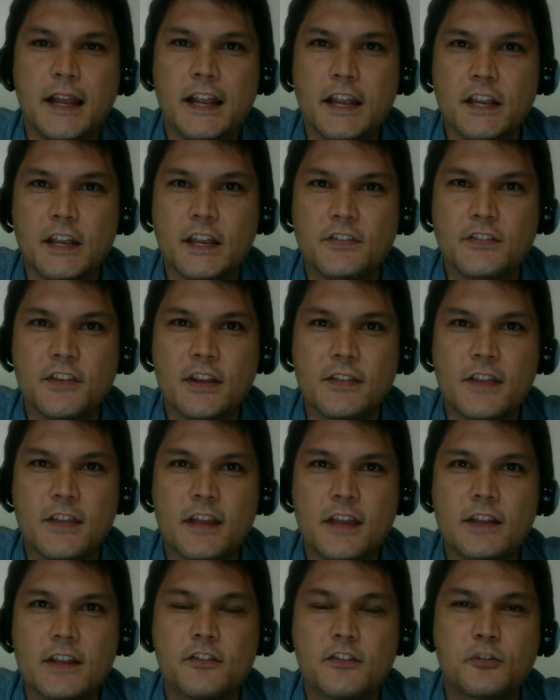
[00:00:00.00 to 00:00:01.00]
is that they
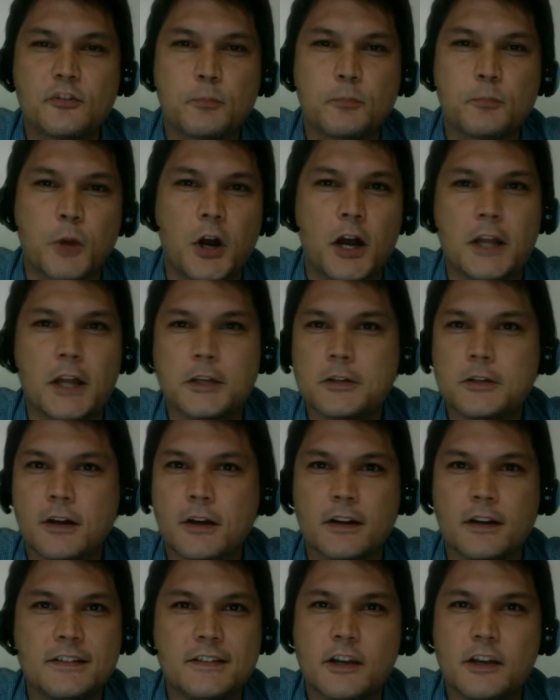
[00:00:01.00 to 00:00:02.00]
can spot on
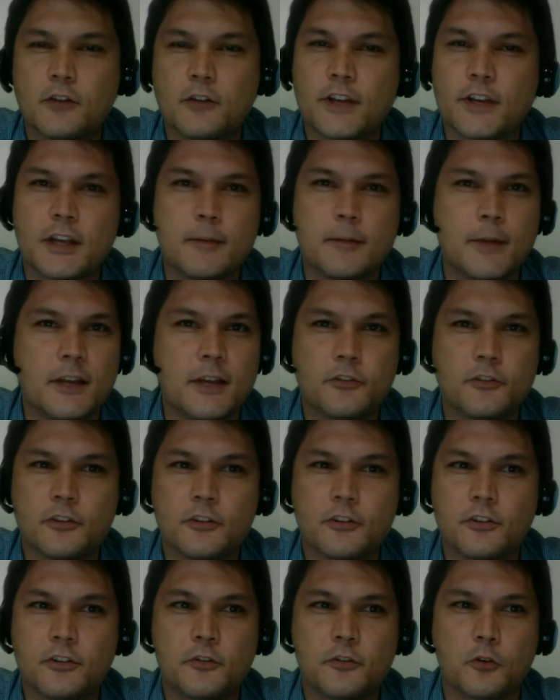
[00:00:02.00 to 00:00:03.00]
a day-over-day
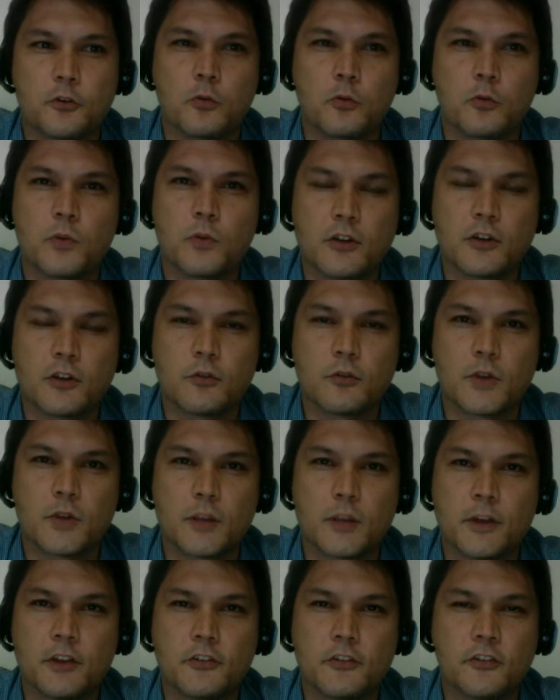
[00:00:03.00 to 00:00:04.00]
basis or week-over-week
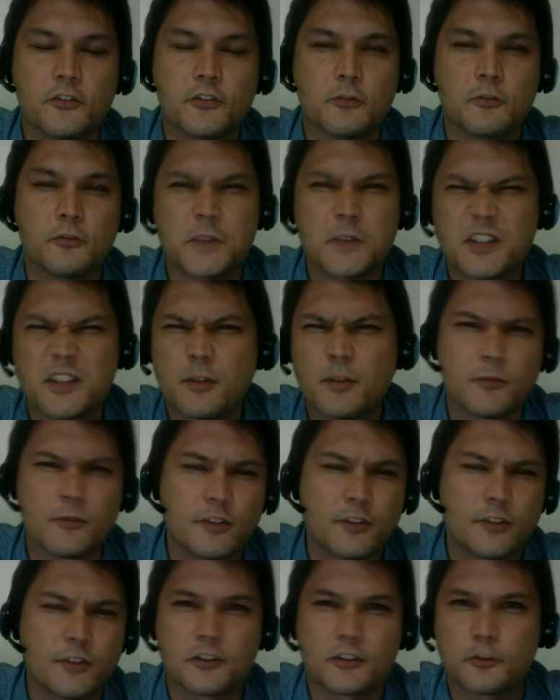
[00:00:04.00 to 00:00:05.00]
basis, and we give them the
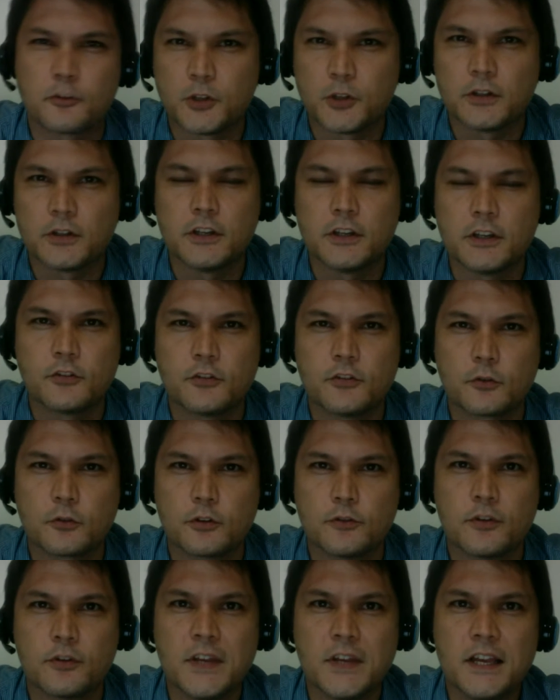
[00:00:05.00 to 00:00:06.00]
flexibility to sort
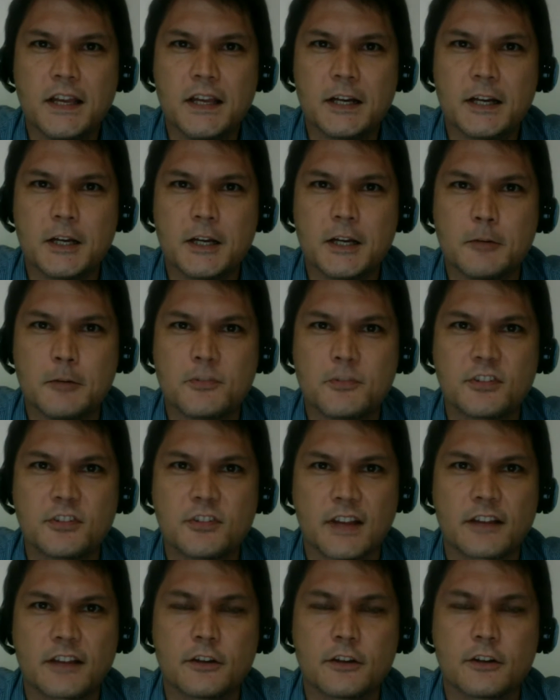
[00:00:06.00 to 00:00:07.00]
of
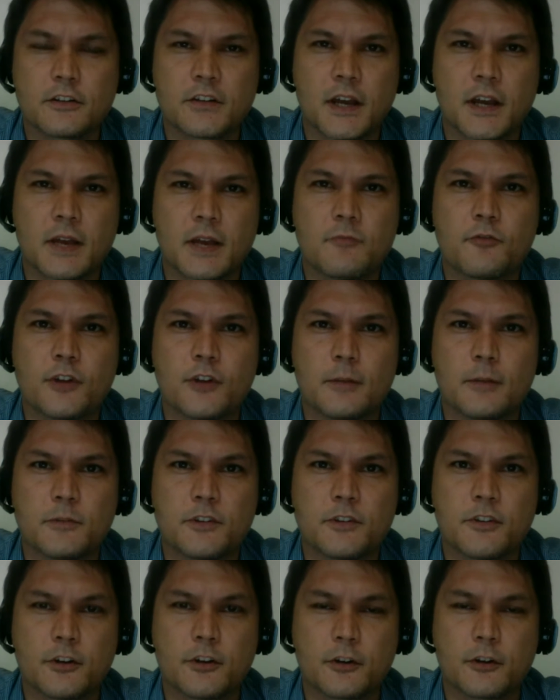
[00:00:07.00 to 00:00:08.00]
select their time frames
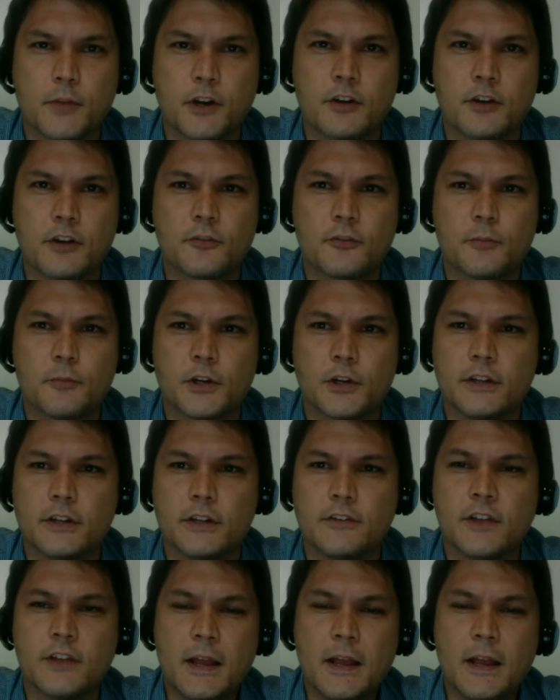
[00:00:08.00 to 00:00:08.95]
and their comparison periods.